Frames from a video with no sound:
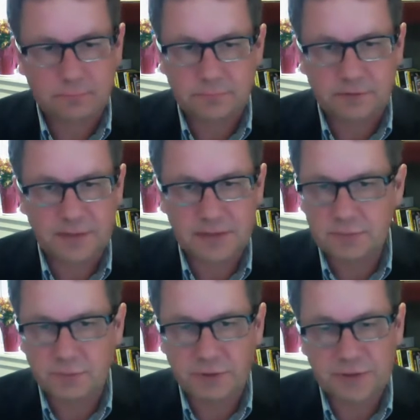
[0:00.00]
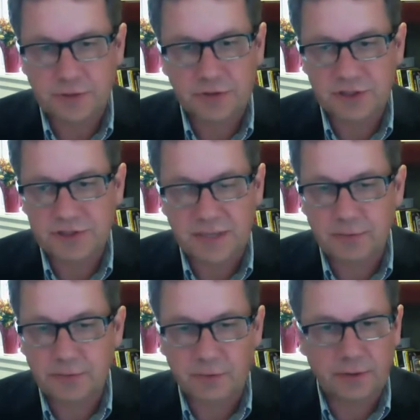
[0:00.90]
this research is
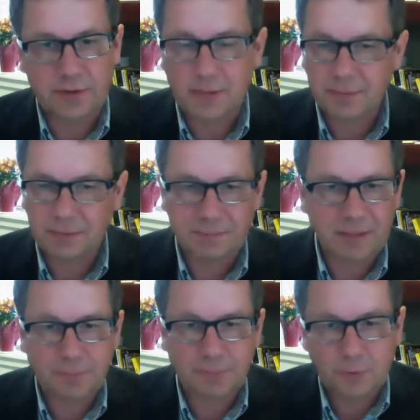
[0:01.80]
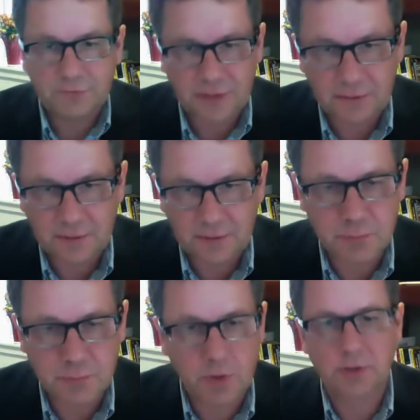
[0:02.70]
out there, and I mean, people who have done this
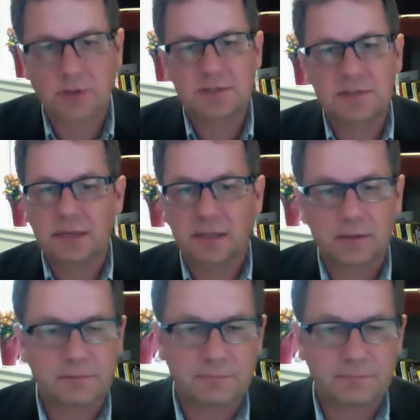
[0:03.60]
work is not,